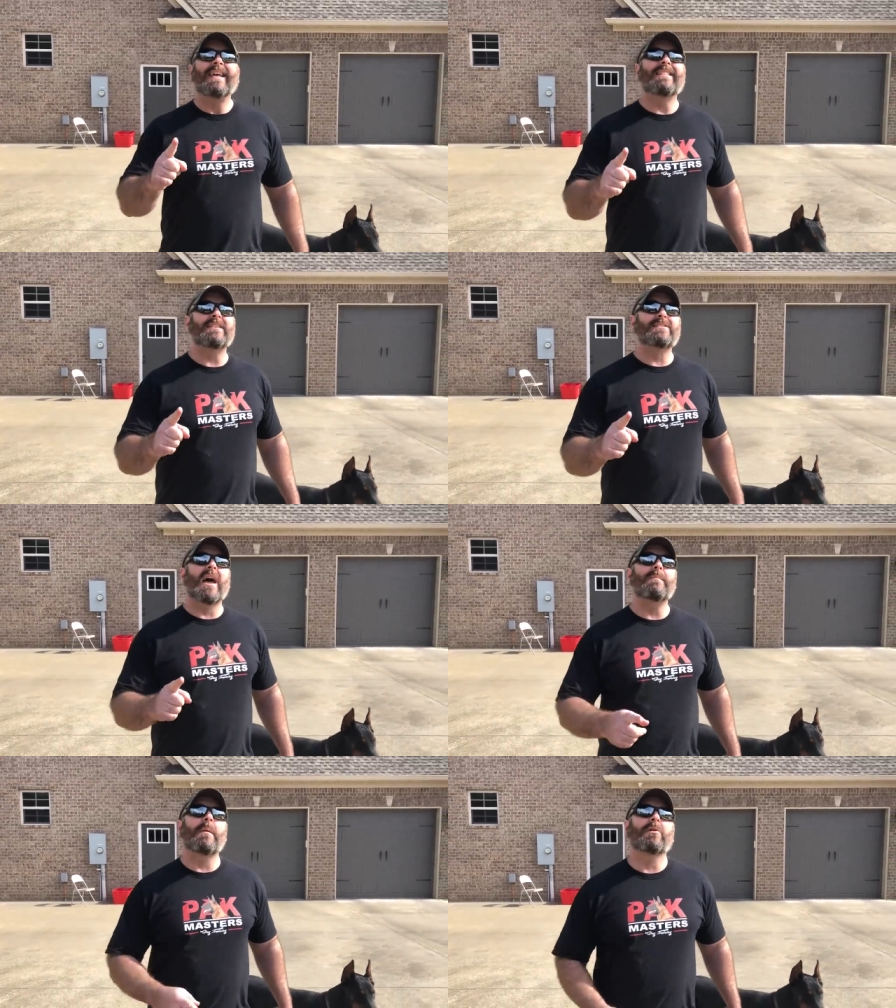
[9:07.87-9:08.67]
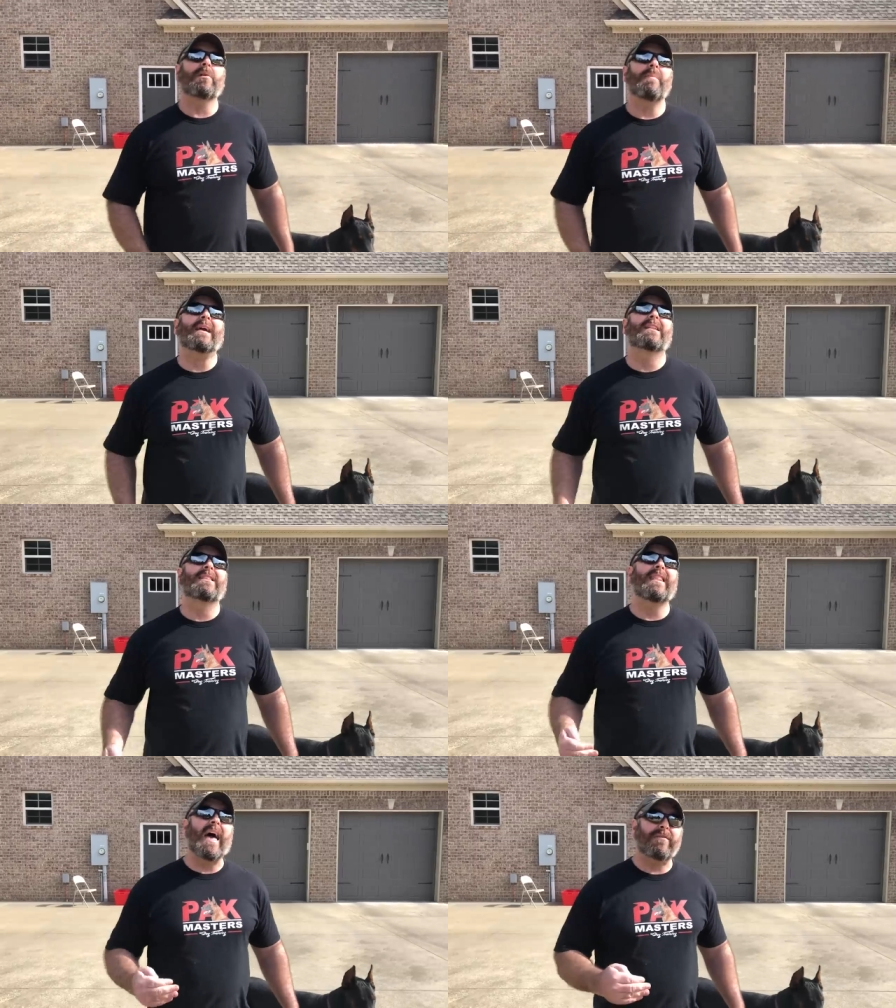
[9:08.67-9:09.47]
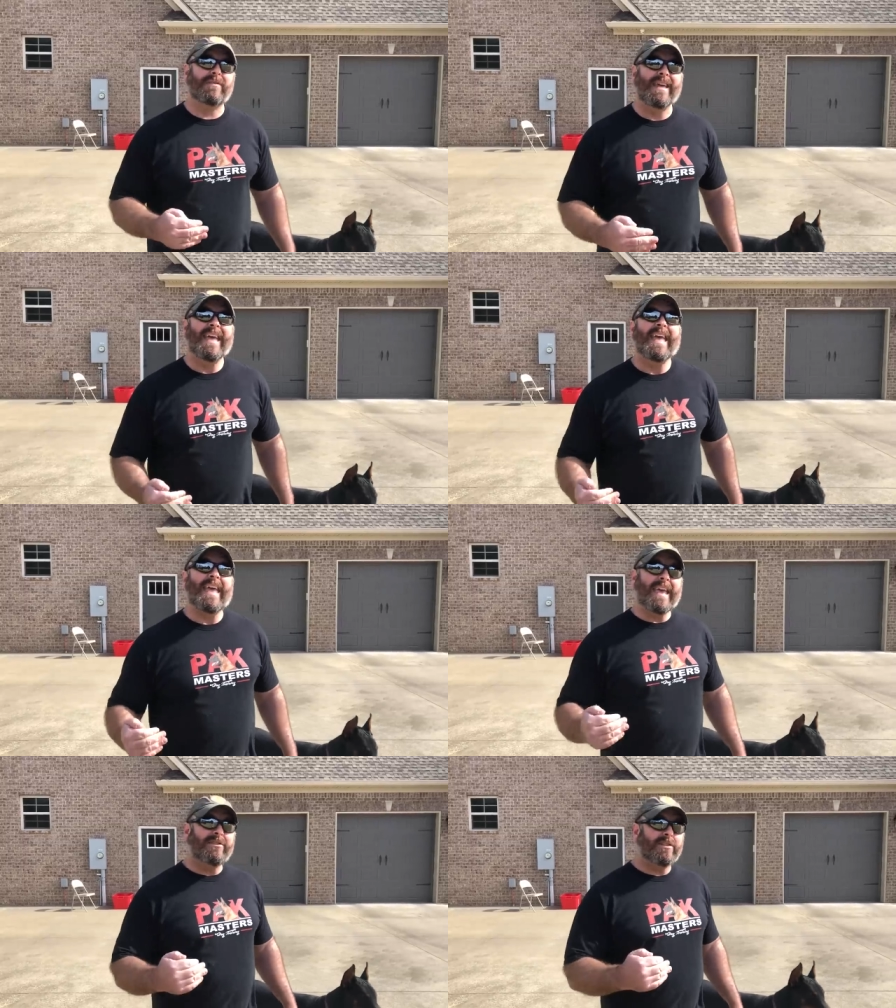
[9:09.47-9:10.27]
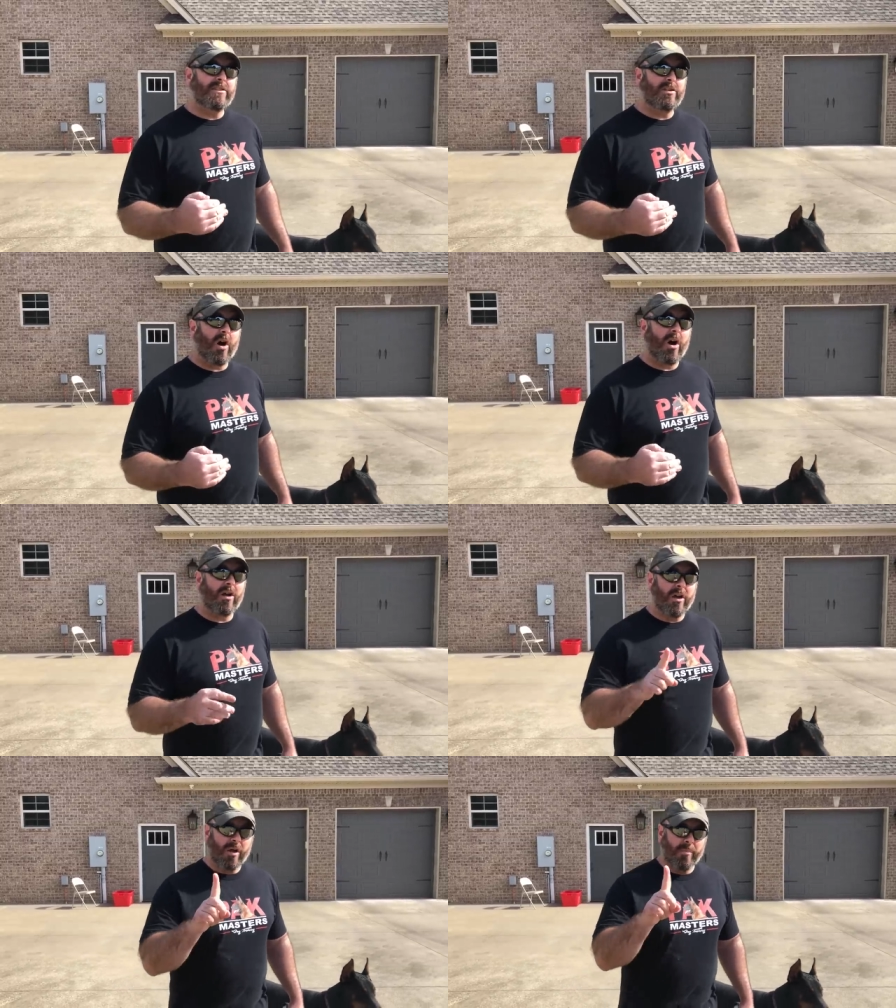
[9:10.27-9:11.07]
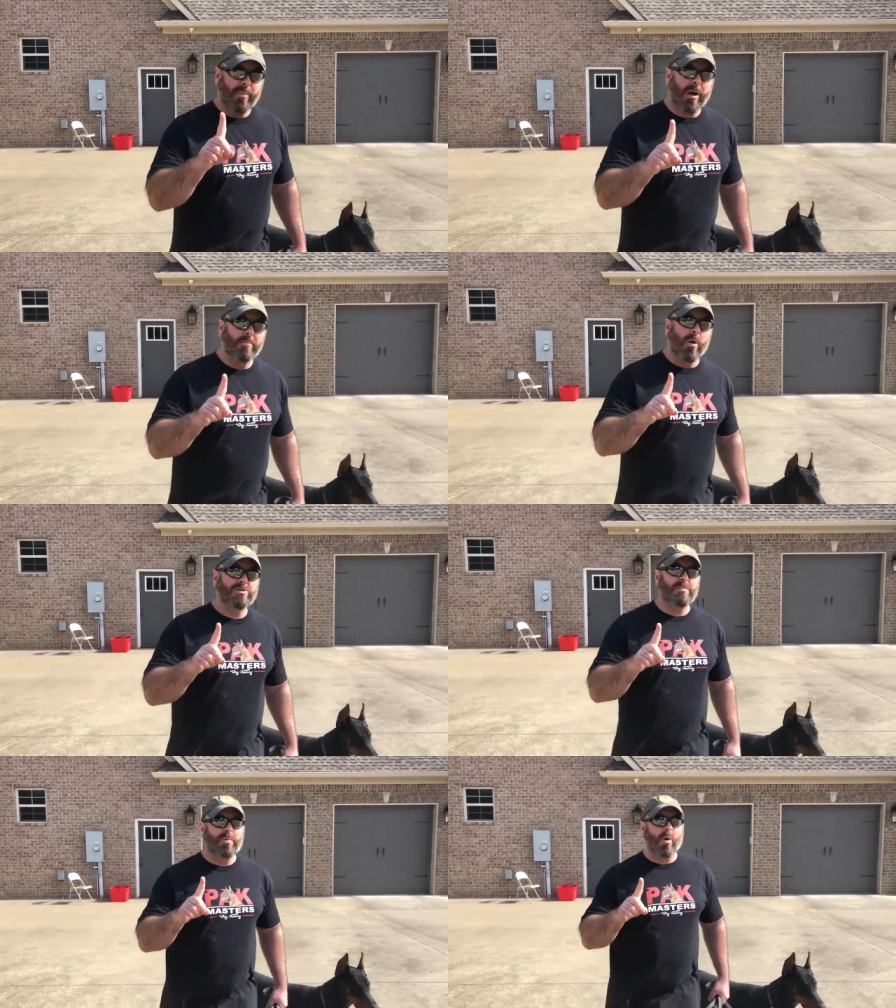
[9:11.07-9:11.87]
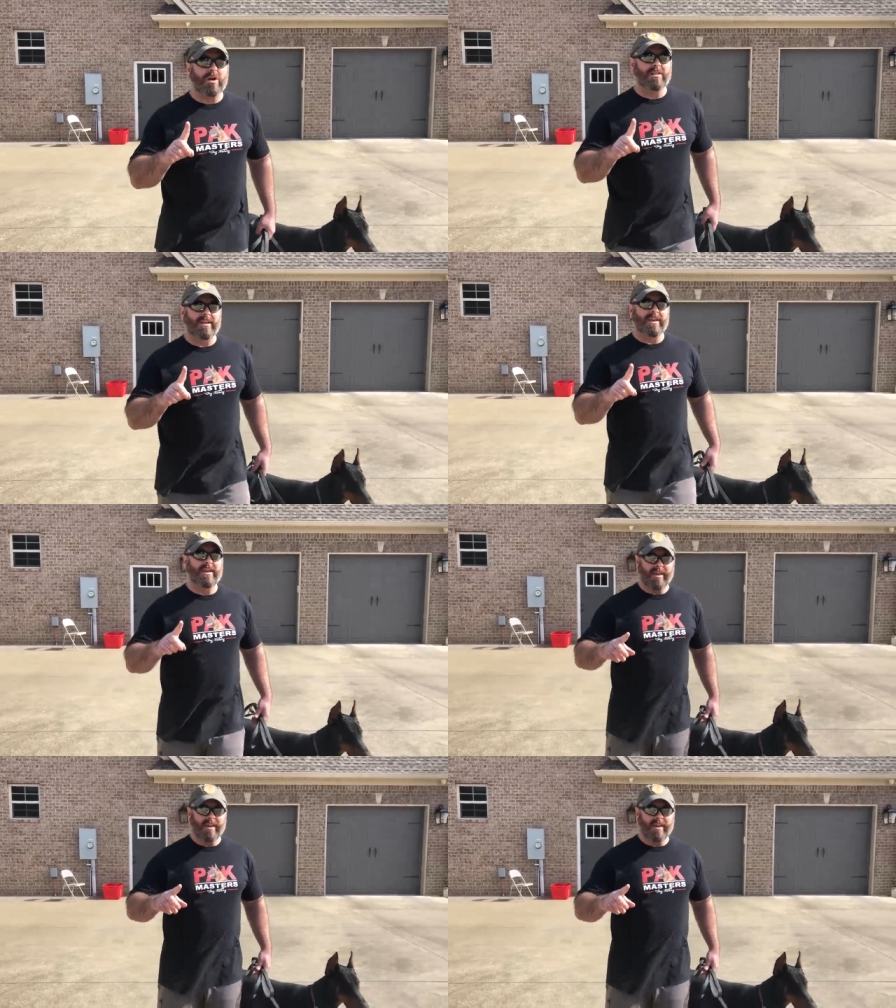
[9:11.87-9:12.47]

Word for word: This time I'm gonna make a left into the dog, but most importantly,